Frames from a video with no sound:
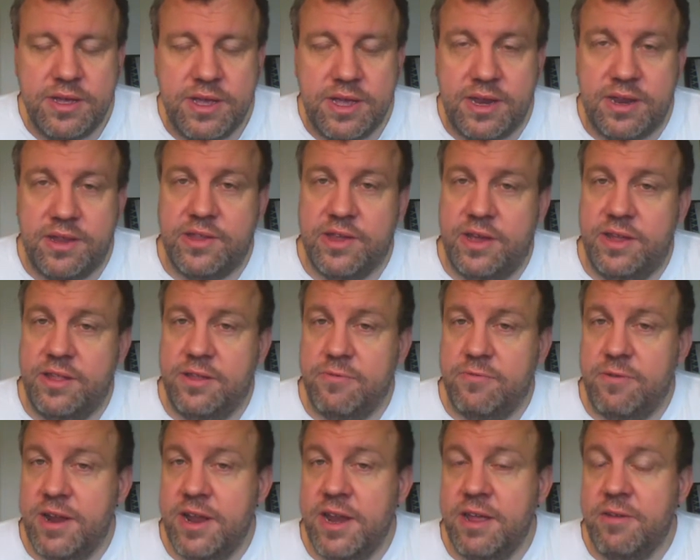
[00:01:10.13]
He decided to
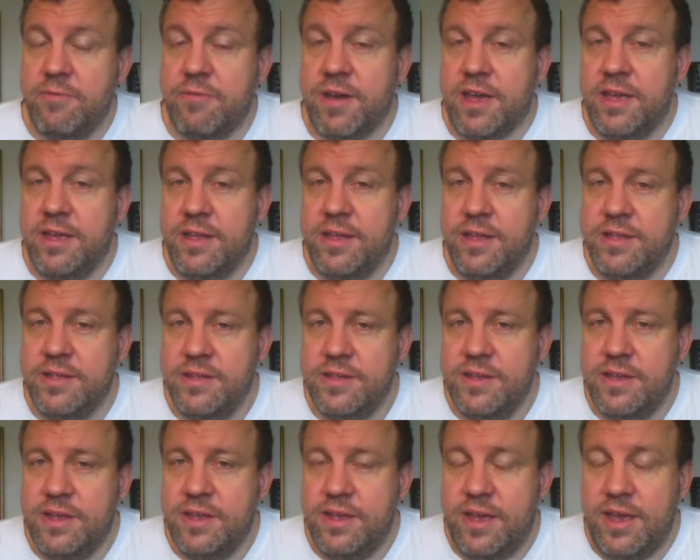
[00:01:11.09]
run anyway,
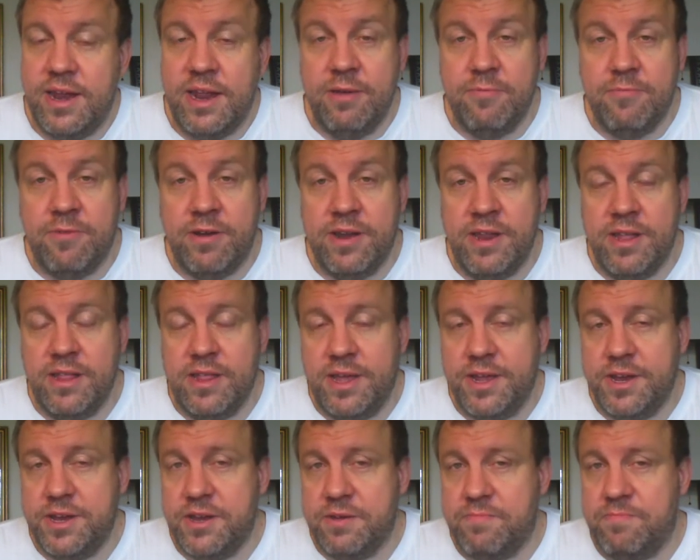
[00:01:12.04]
and he won the
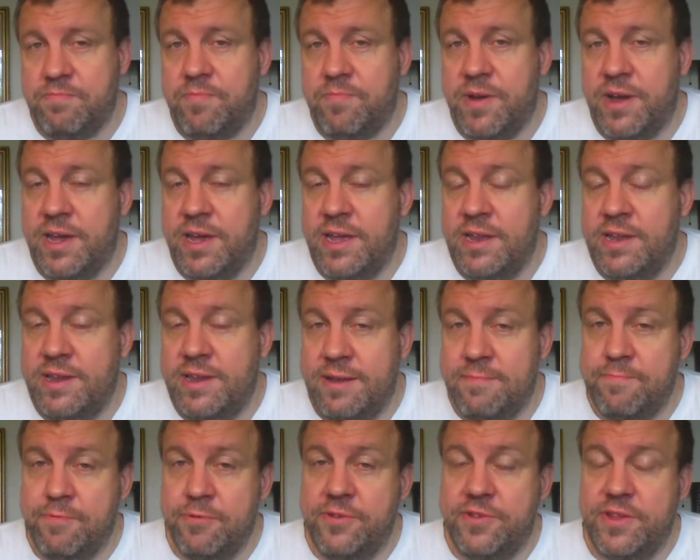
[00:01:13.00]
election by
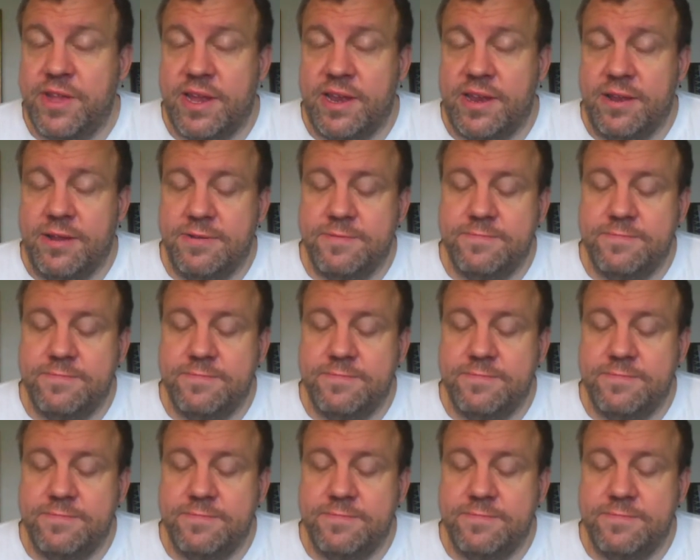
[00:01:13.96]
10%.